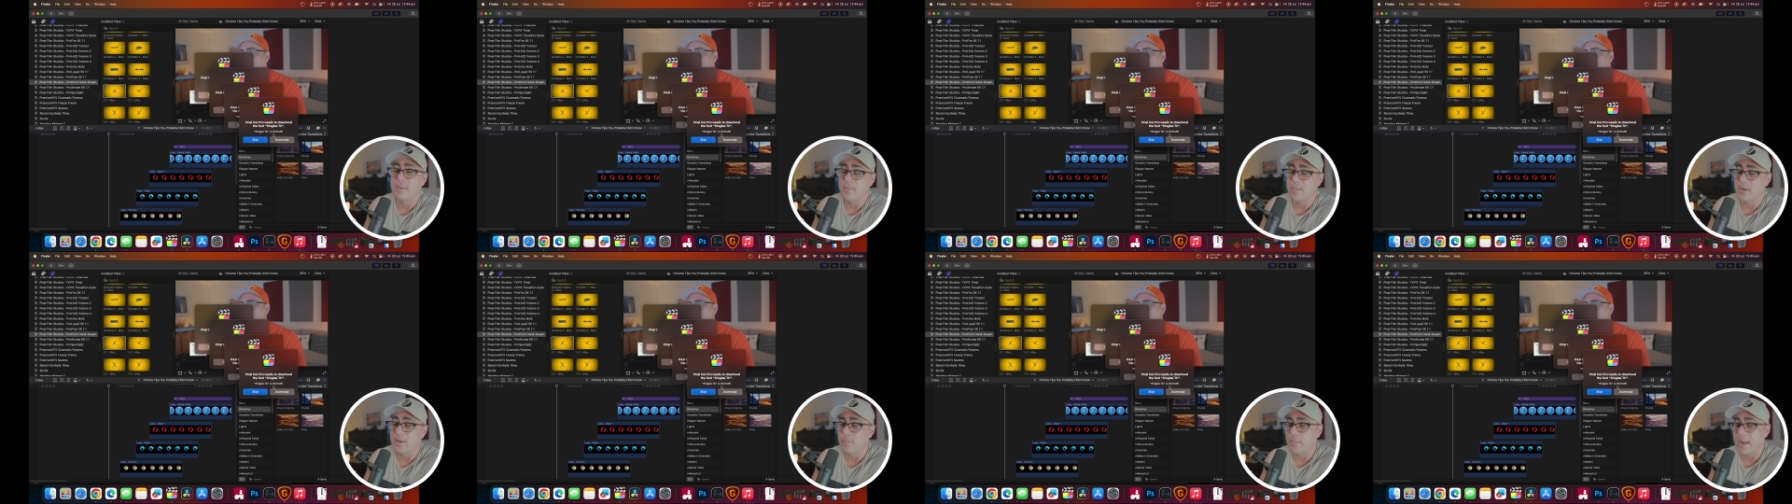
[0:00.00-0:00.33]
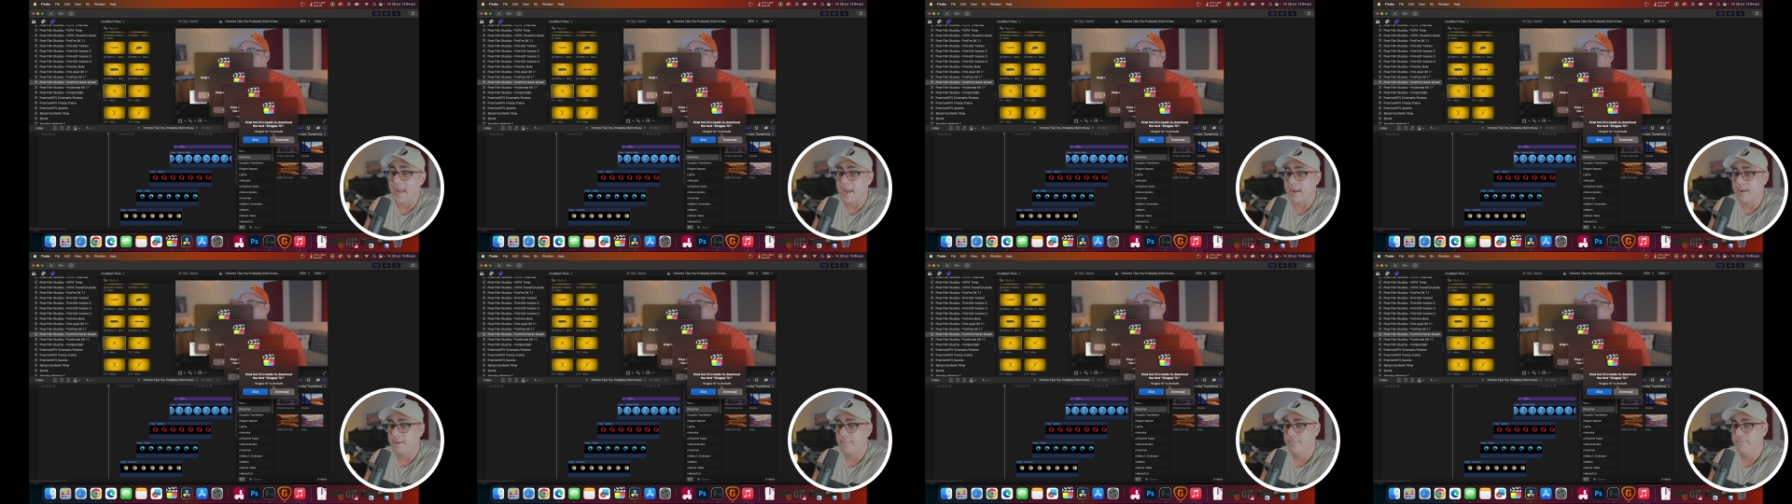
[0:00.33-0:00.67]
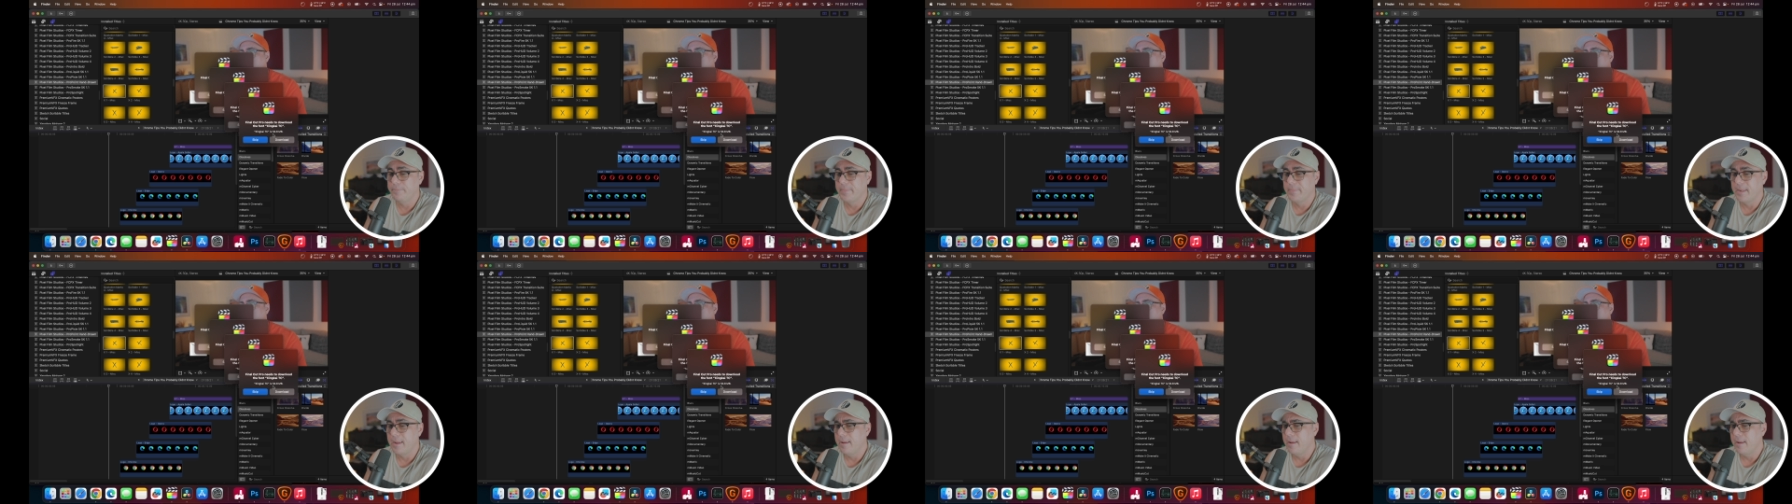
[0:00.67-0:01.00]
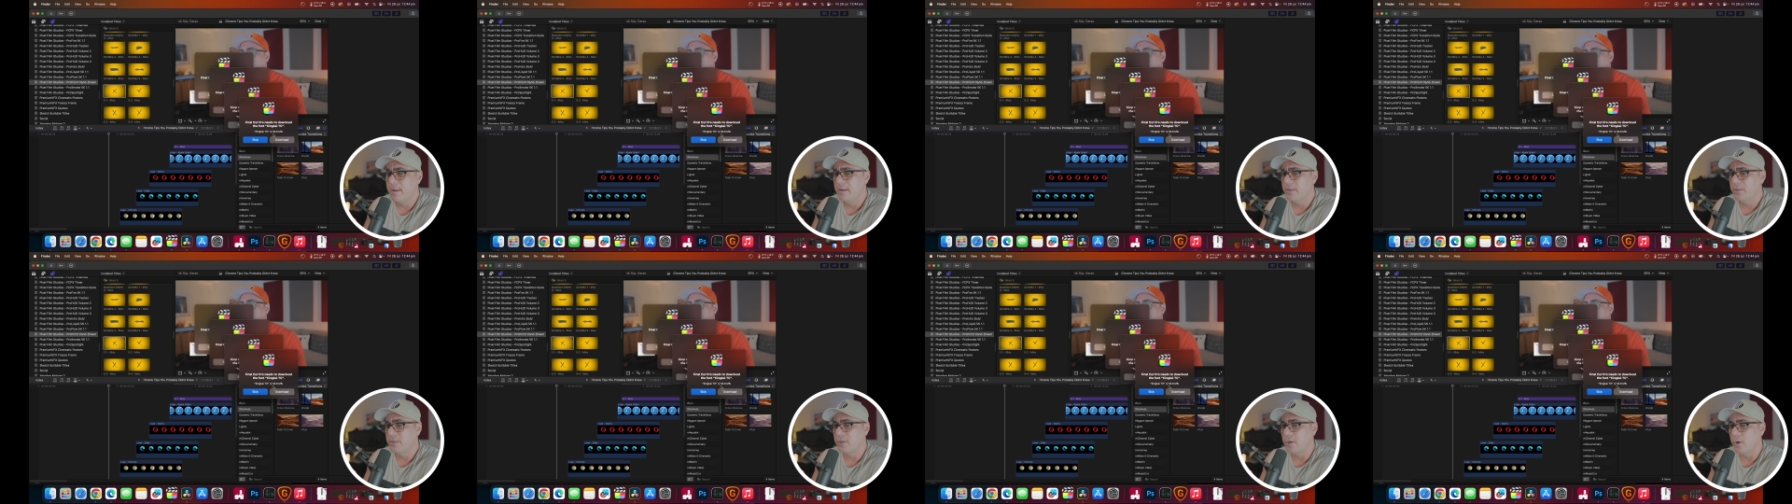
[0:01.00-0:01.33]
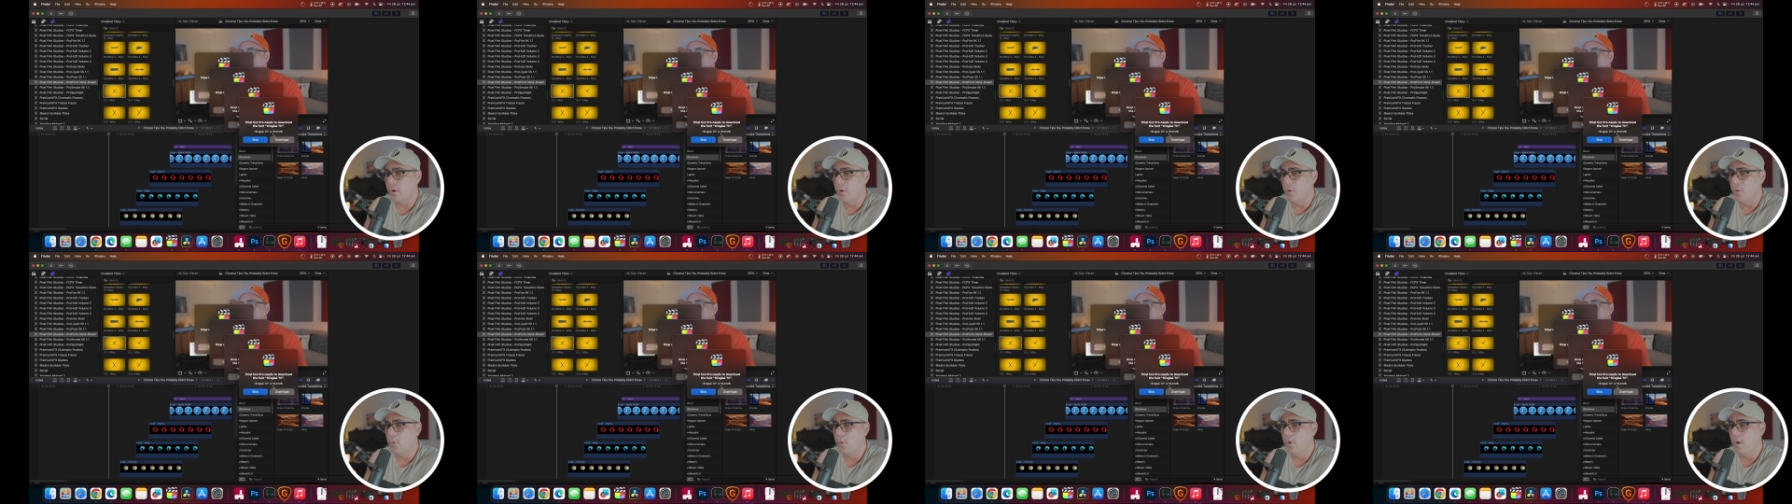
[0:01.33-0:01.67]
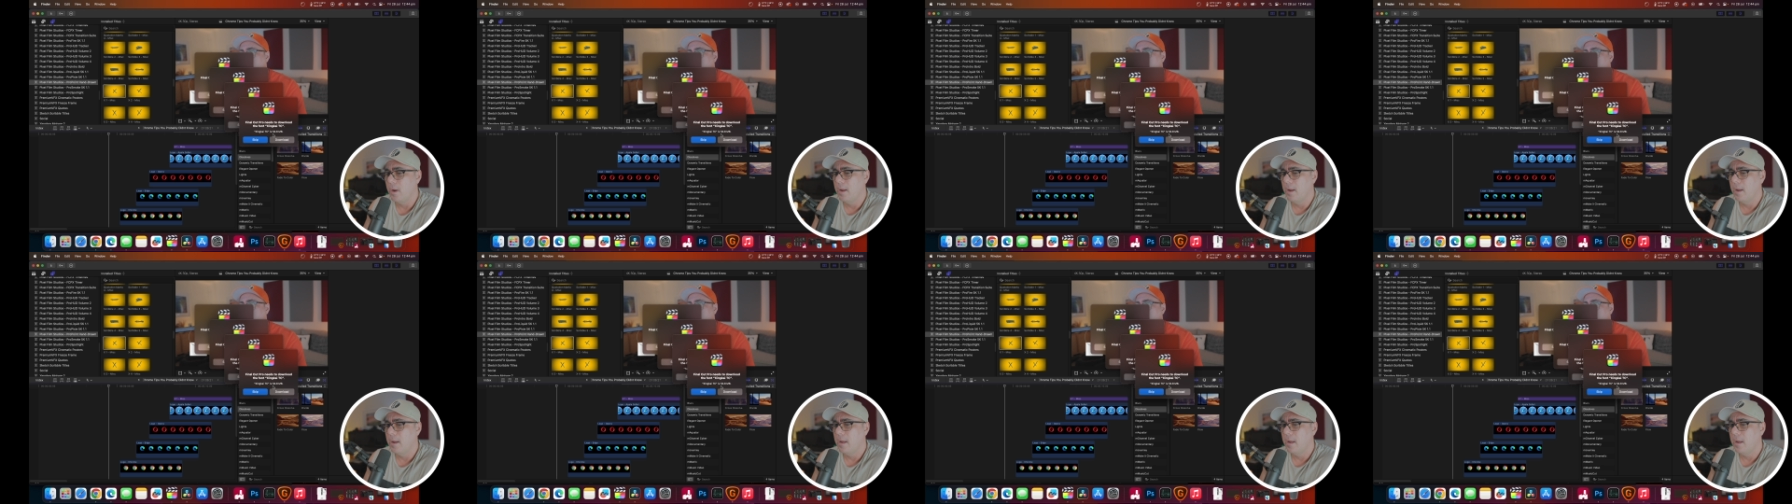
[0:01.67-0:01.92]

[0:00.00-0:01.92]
coming back. So